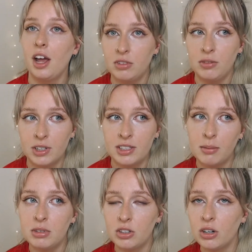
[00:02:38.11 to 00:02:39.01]
You've
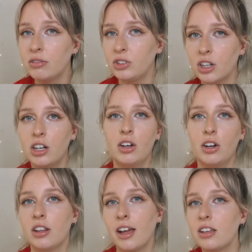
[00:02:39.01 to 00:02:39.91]
accepted your offer, you're going to
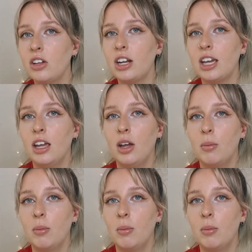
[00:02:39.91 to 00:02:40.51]
go to that uni,